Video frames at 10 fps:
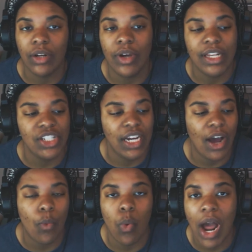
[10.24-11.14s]
gonna go ahead and
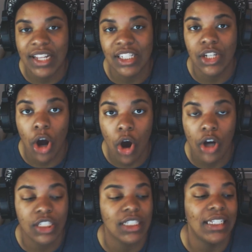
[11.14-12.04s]
check out Watch
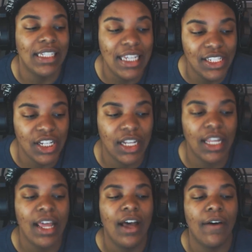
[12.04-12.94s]
Dogs
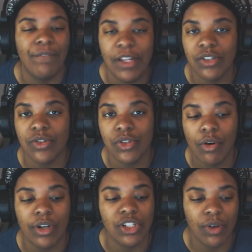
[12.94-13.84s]
Legion official
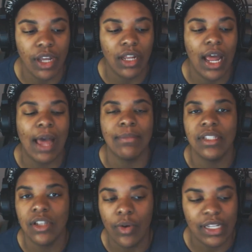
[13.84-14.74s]
story trailer. I'm
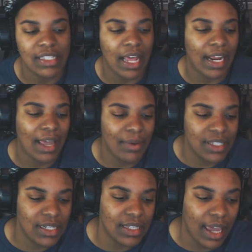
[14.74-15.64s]
so excited. I can't
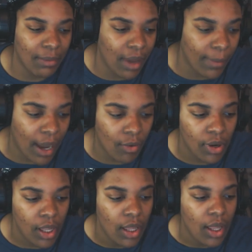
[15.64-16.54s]
wait till this game come
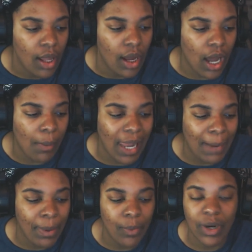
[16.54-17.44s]
out. A
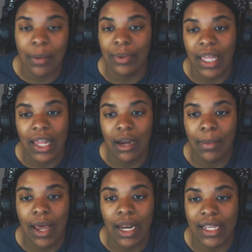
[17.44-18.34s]
lot of people were complaining
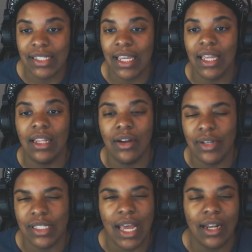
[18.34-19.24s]
about it, like saying, you
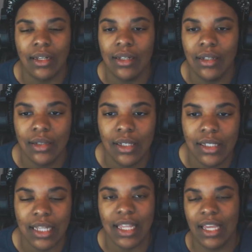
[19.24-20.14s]
know, it's not
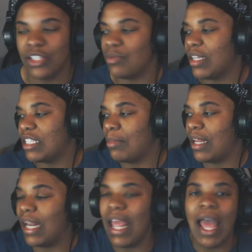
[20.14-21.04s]
that interesting,
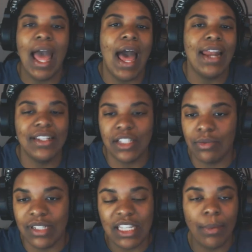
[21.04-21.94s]
but I
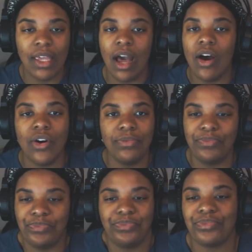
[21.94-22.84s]
disagree. Some of y'all